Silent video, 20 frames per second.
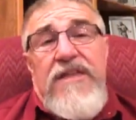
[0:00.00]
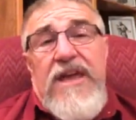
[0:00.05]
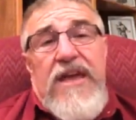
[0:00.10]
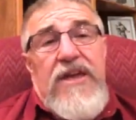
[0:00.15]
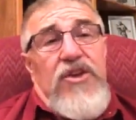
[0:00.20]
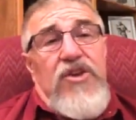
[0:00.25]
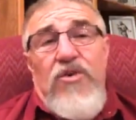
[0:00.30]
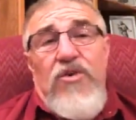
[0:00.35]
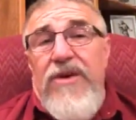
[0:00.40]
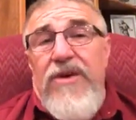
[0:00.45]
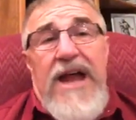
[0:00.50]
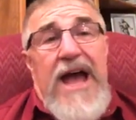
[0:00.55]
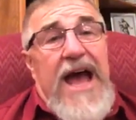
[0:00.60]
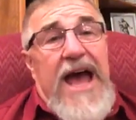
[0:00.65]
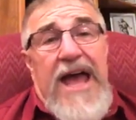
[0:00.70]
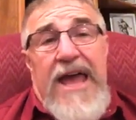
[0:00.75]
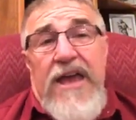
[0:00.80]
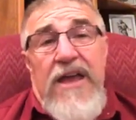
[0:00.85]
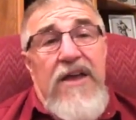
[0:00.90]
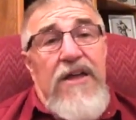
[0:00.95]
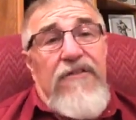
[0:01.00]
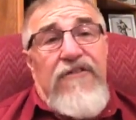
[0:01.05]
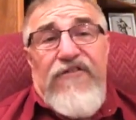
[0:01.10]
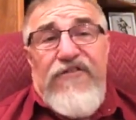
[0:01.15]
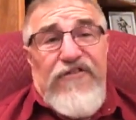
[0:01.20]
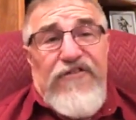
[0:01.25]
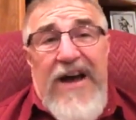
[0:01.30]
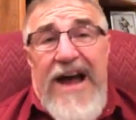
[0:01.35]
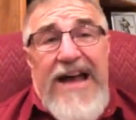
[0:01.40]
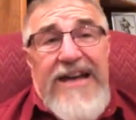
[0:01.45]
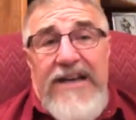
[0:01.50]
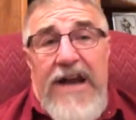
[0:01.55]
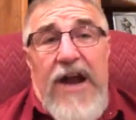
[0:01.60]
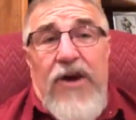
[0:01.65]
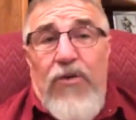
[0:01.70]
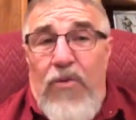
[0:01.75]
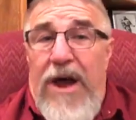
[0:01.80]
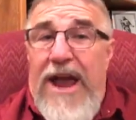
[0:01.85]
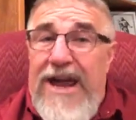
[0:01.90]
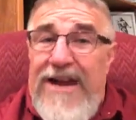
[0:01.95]
that you and I find
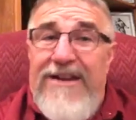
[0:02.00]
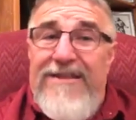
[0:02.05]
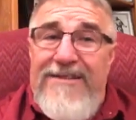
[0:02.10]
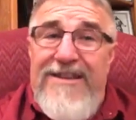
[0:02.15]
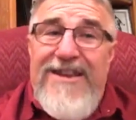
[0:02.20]
our way to